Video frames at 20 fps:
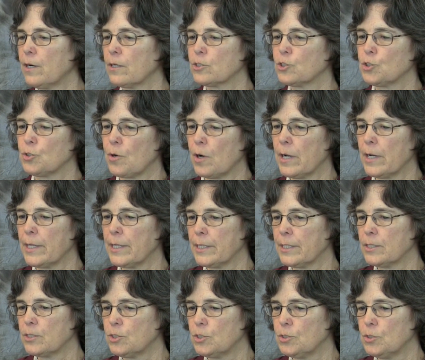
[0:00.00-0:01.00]
are
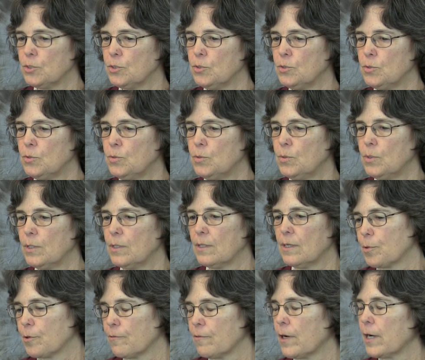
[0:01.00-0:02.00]
trying to
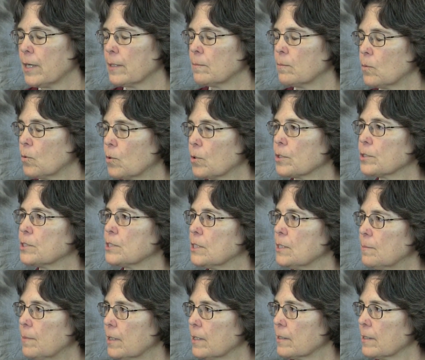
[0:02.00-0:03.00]
provide more
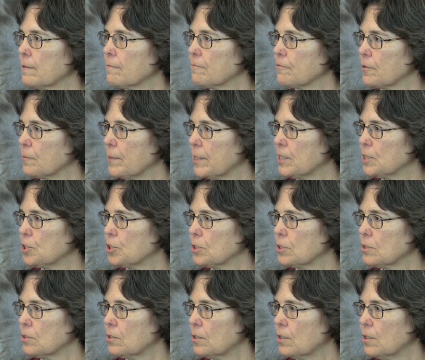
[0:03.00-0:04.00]
debug
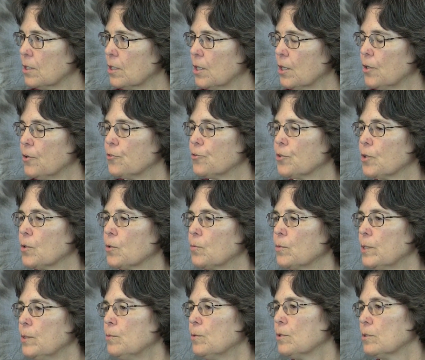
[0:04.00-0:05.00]
information. So
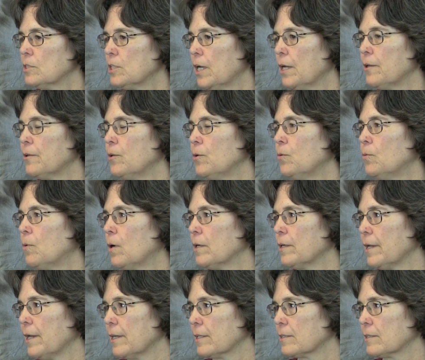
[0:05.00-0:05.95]
we will tell you what